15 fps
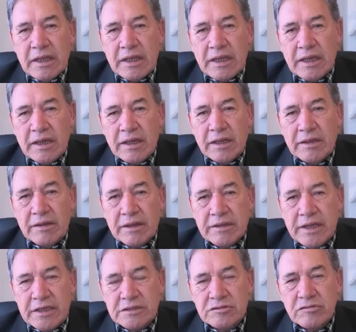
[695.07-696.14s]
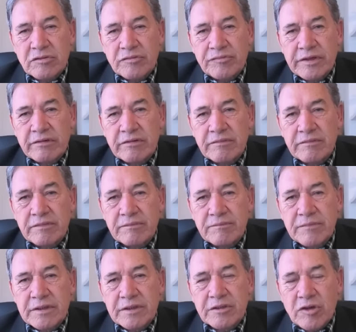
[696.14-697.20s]
Uh, a case of their
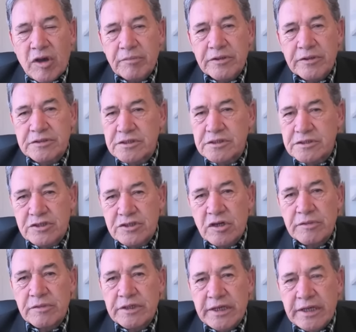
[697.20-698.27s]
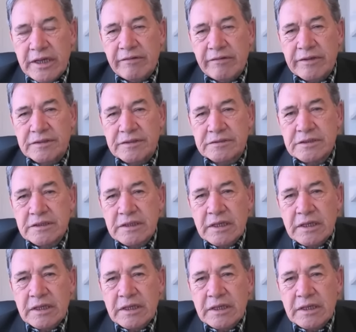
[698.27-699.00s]
incompetence in so many areas.